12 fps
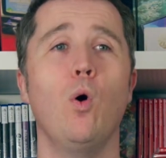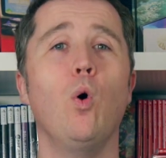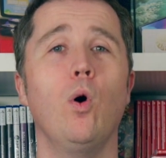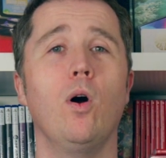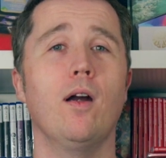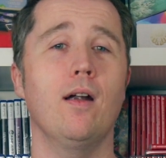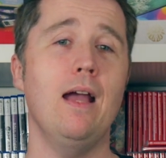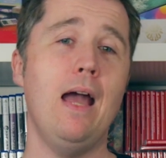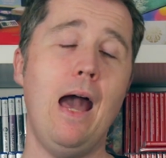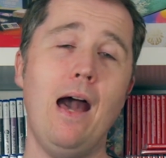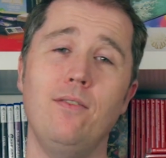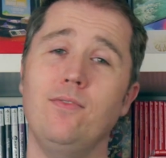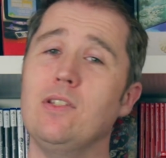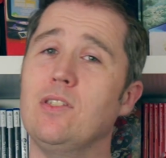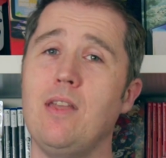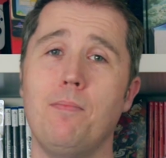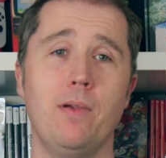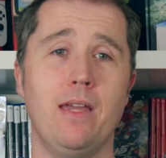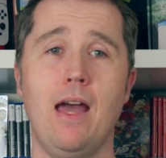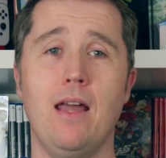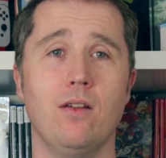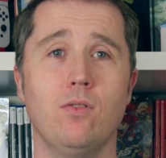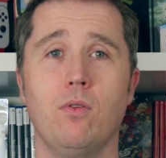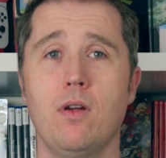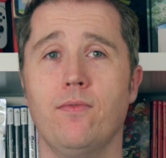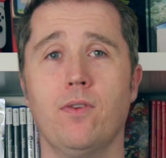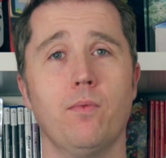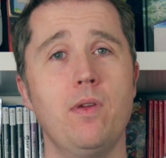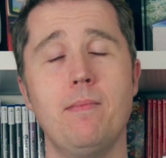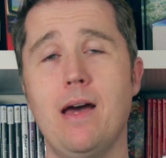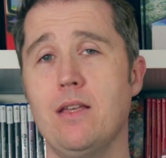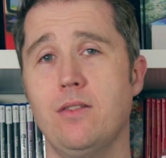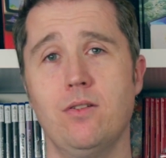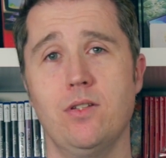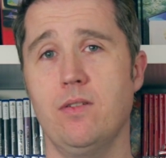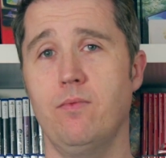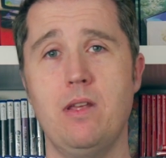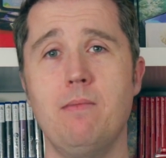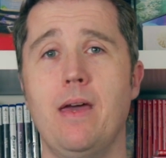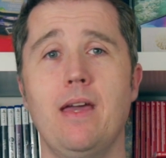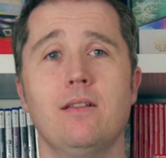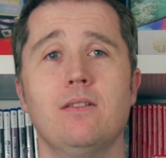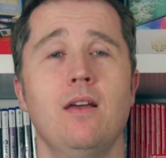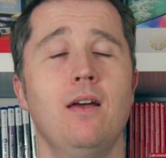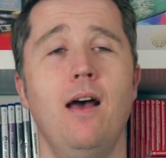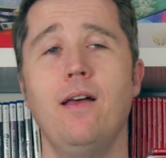Or have a separate category for remasters and remakes.